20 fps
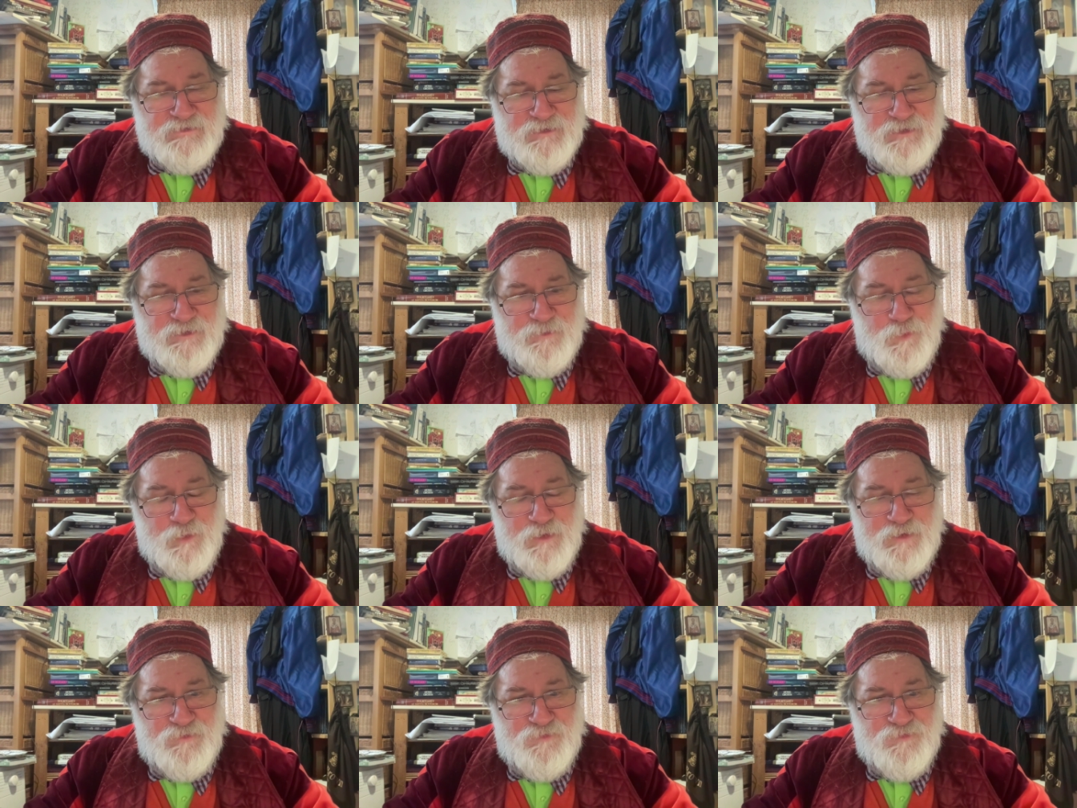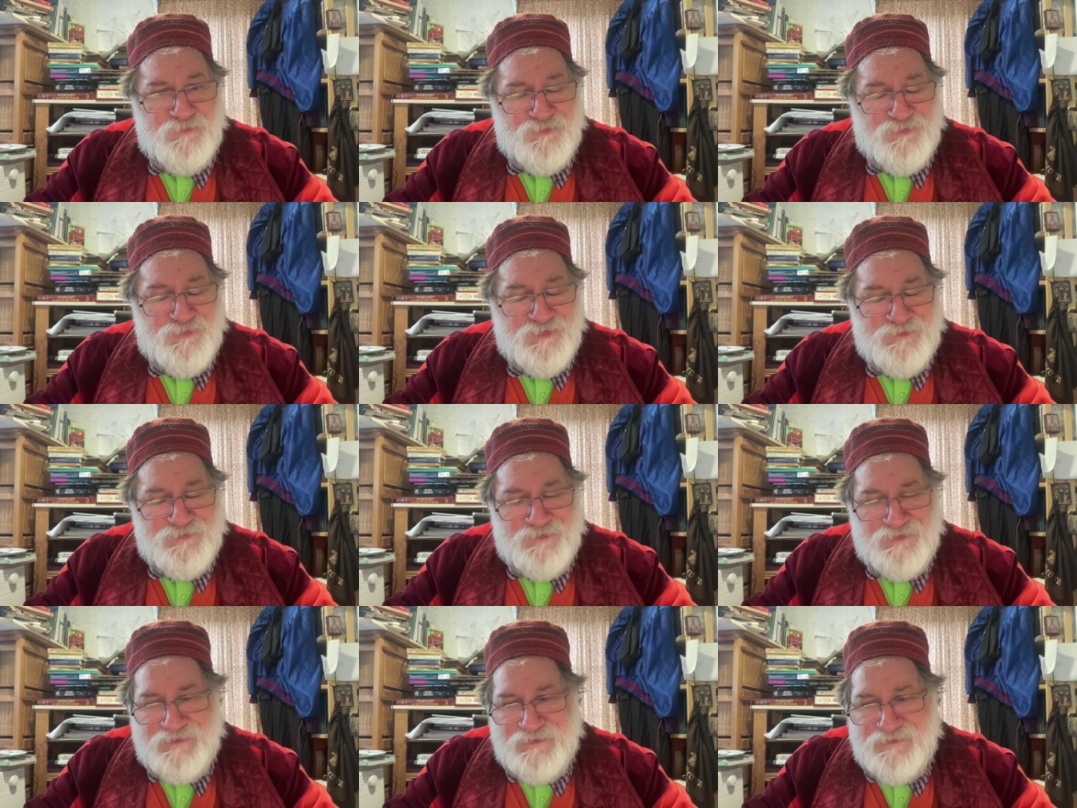with
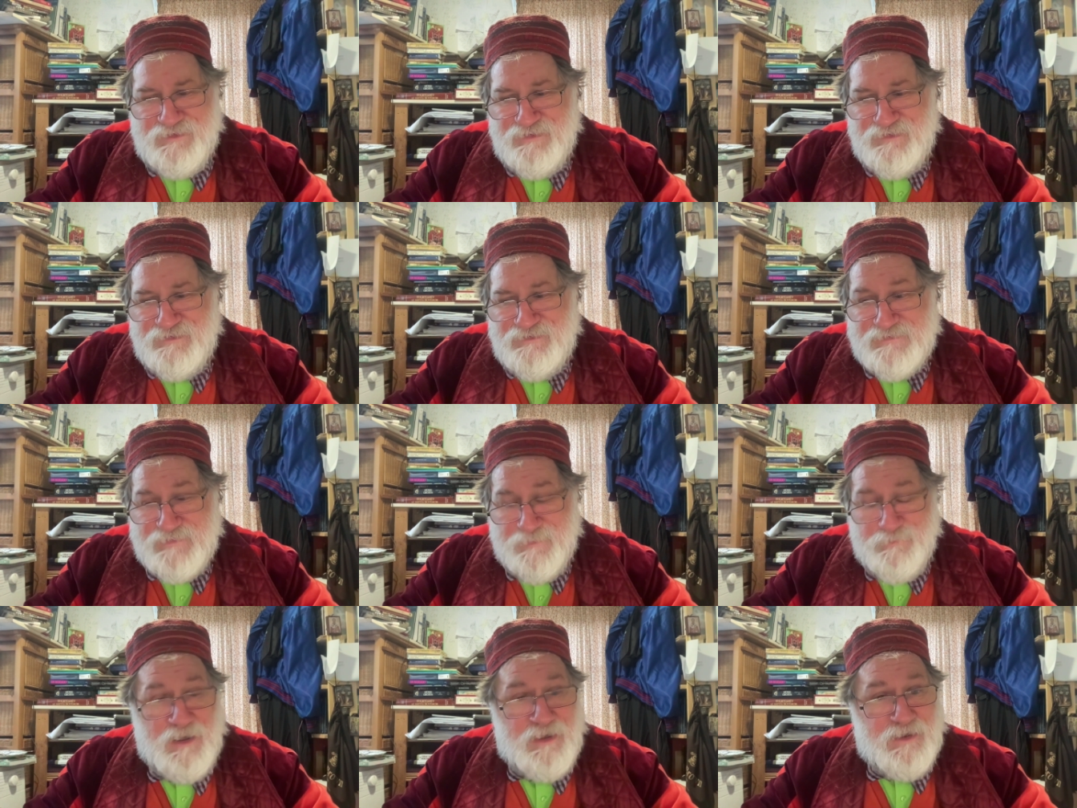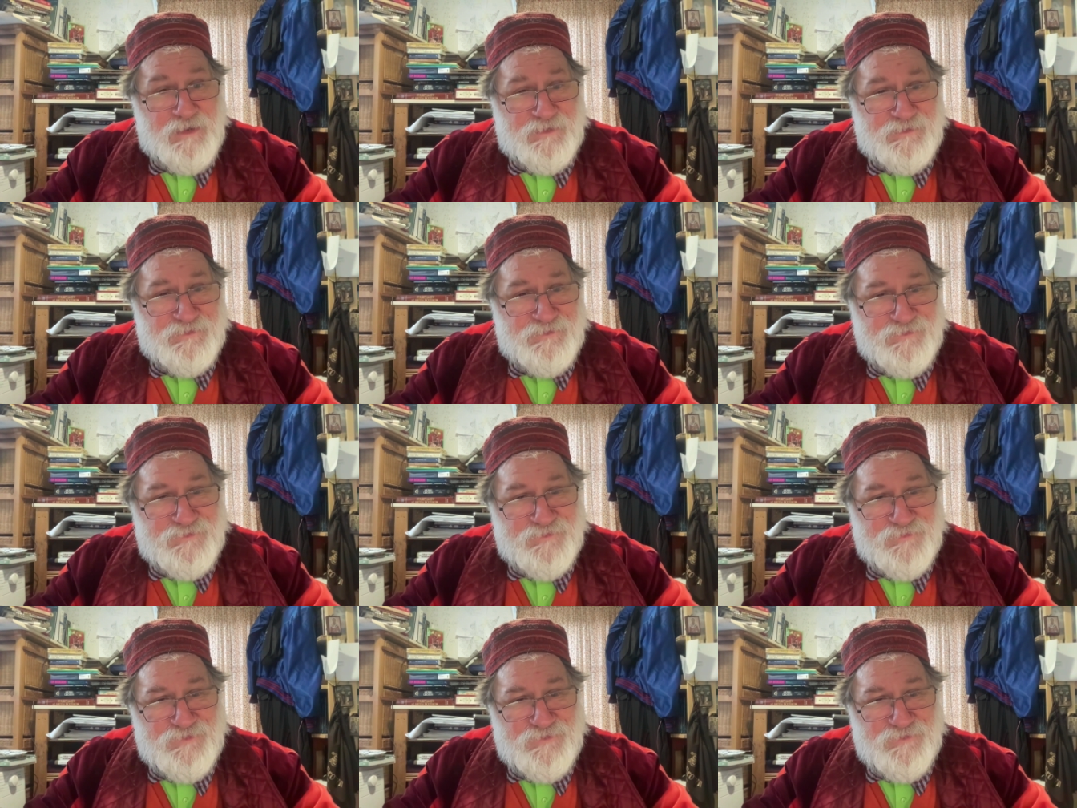the
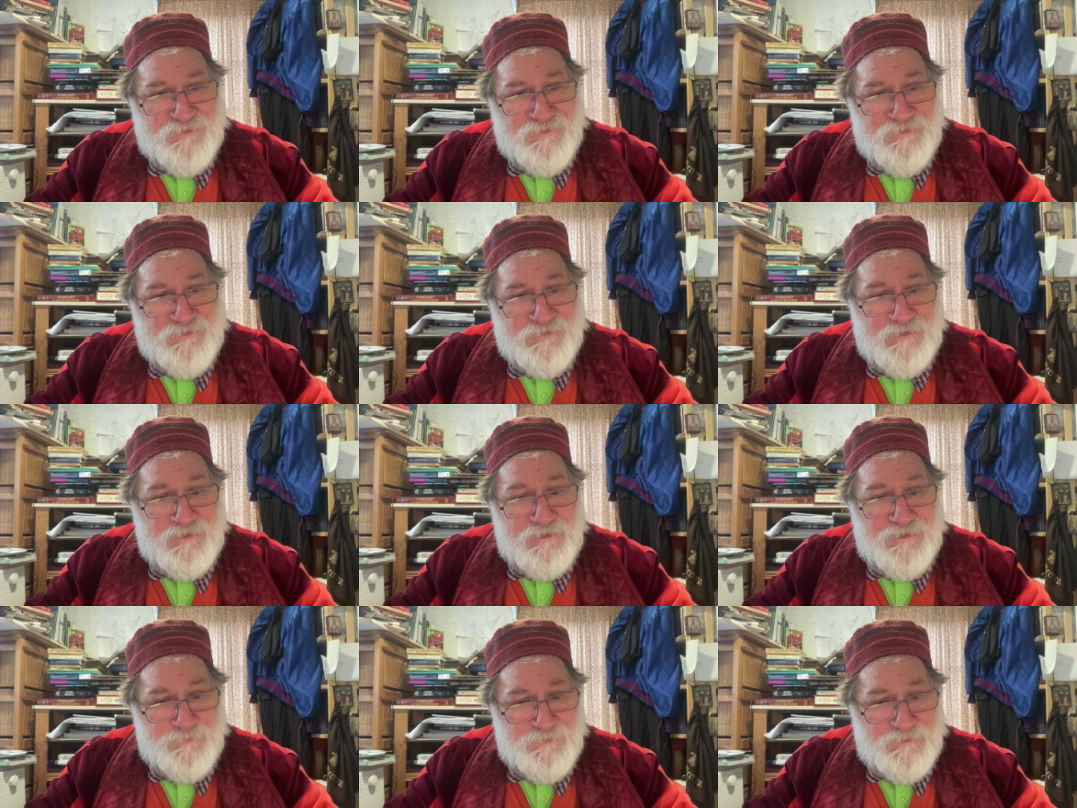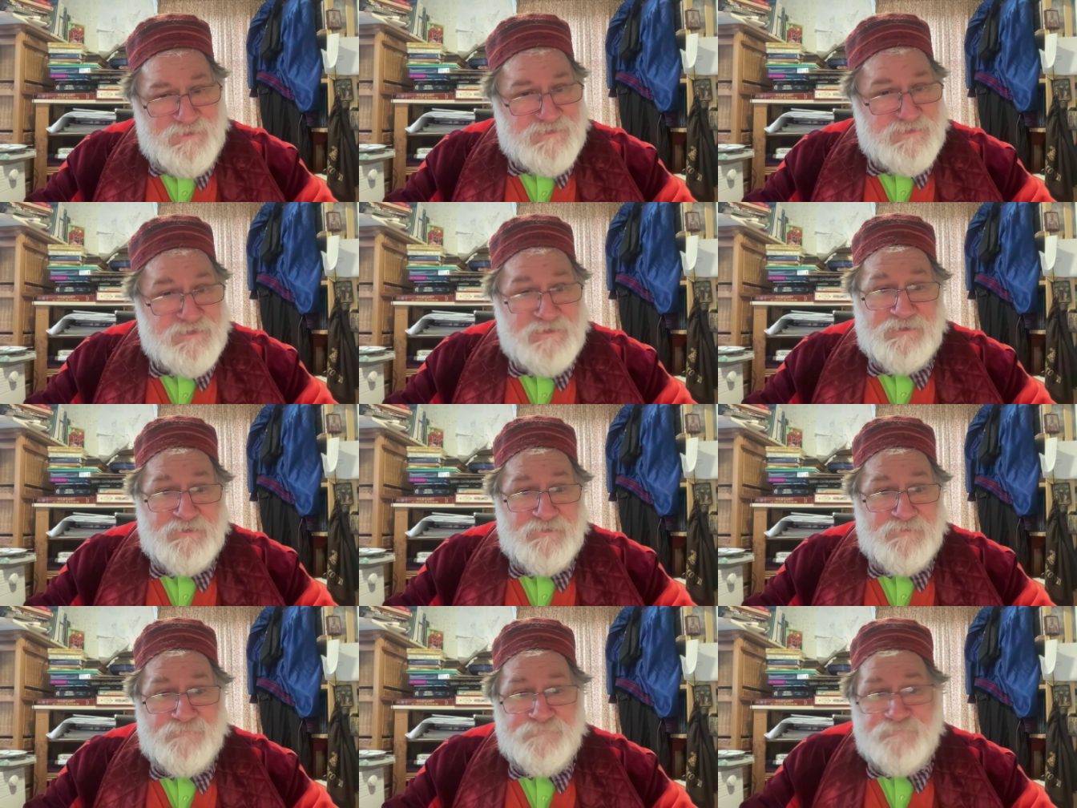demand that they only
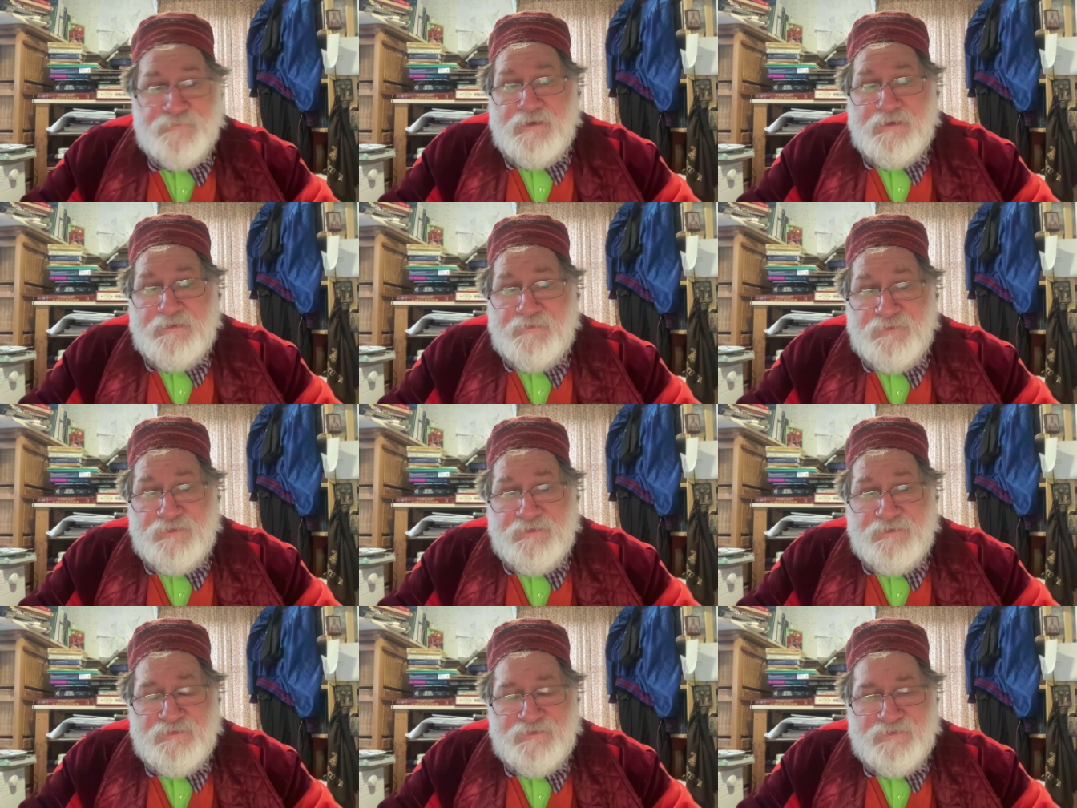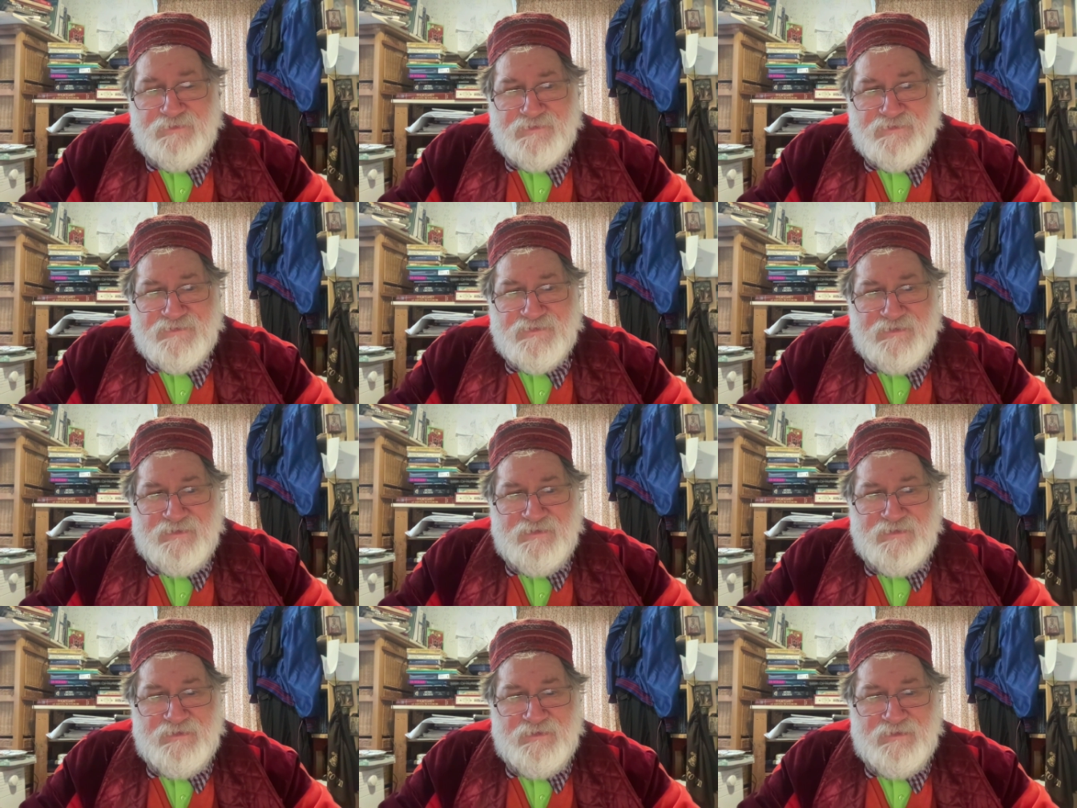serve five years
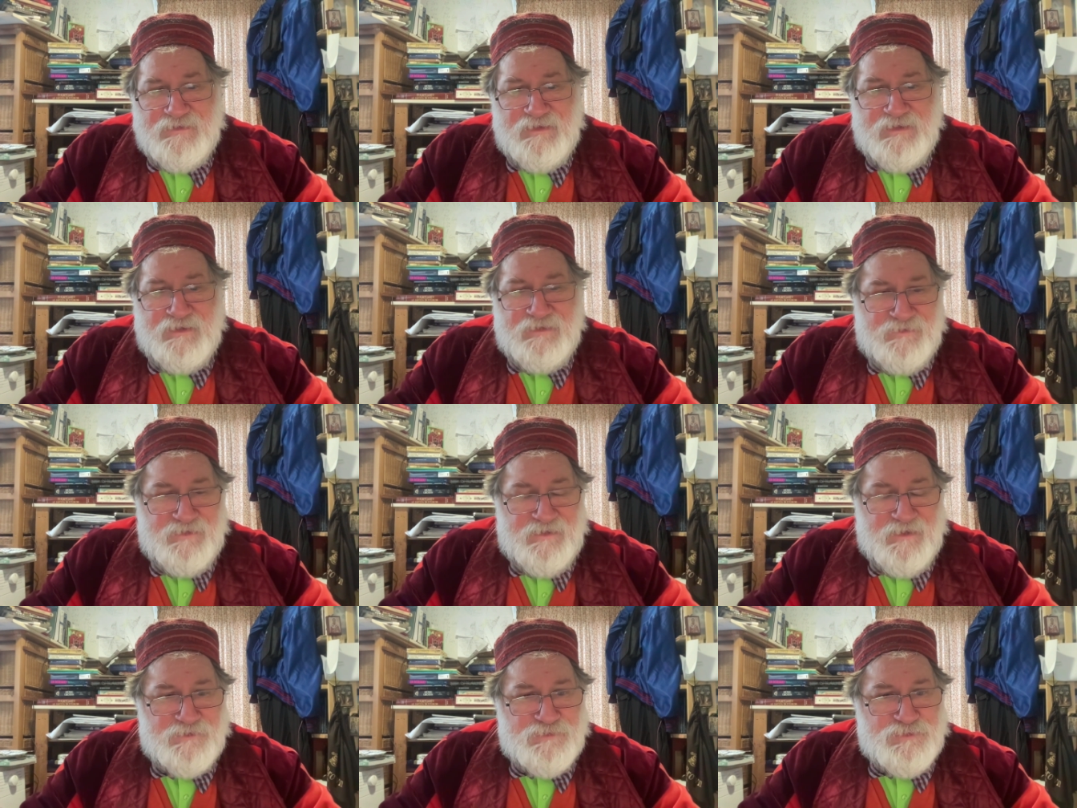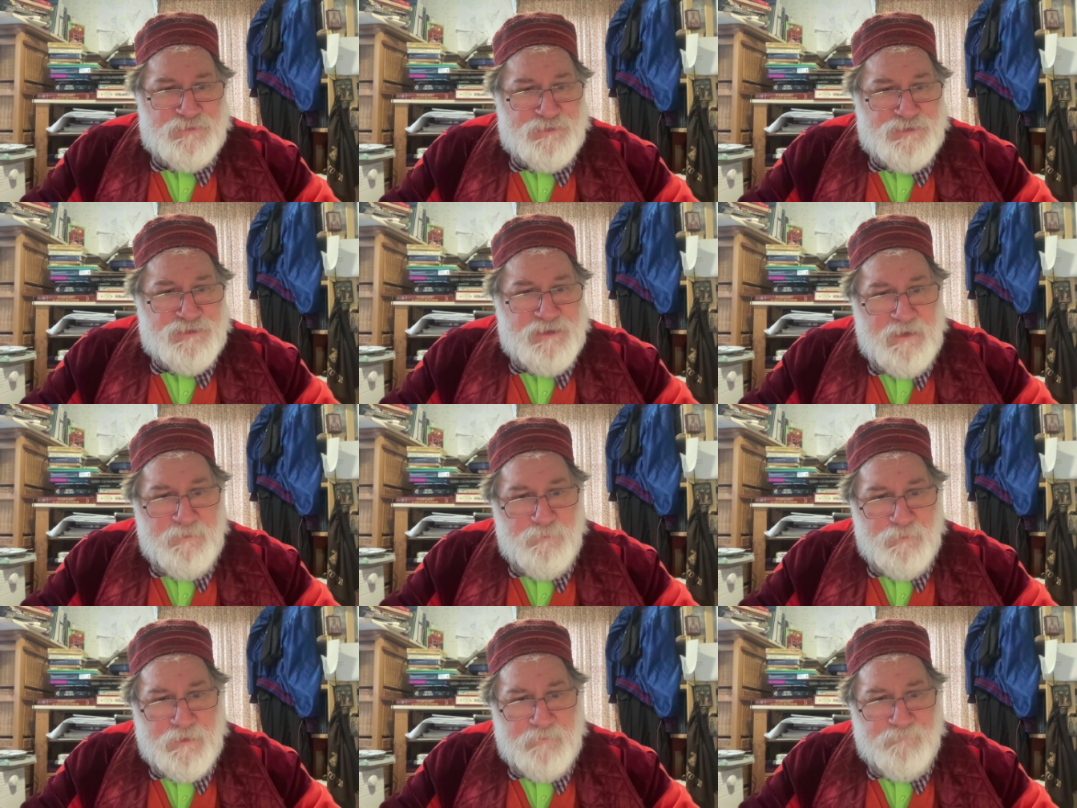in the actual
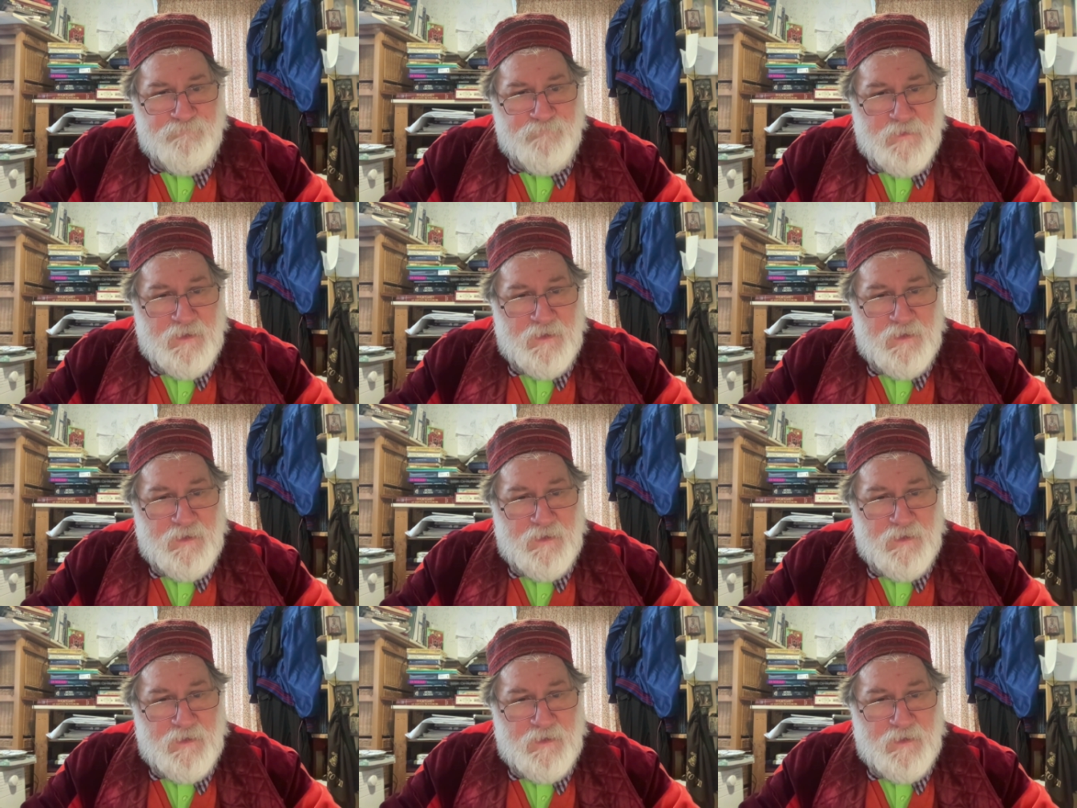chamber.